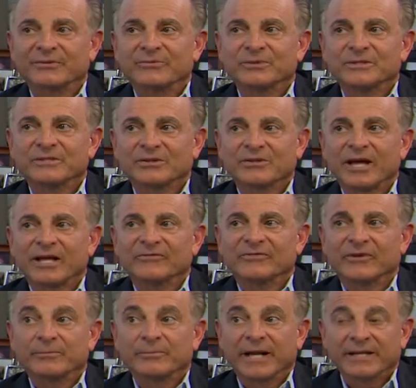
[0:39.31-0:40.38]
It was a lot of
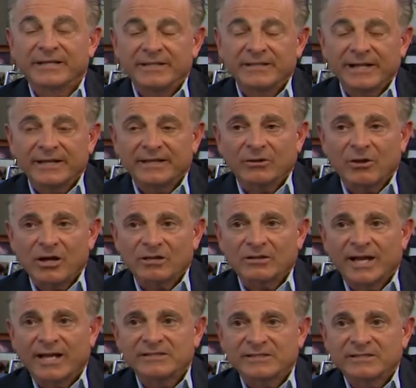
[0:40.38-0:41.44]
fun. But I did take law
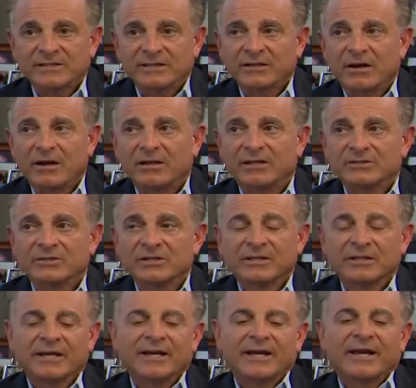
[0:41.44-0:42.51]
classes in college.
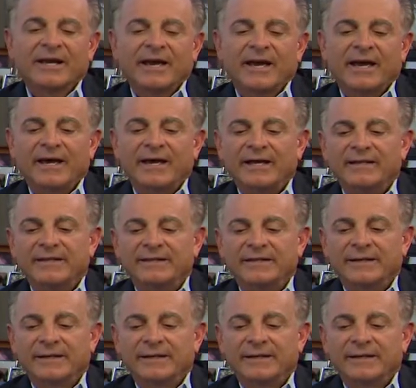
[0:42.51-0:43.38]
And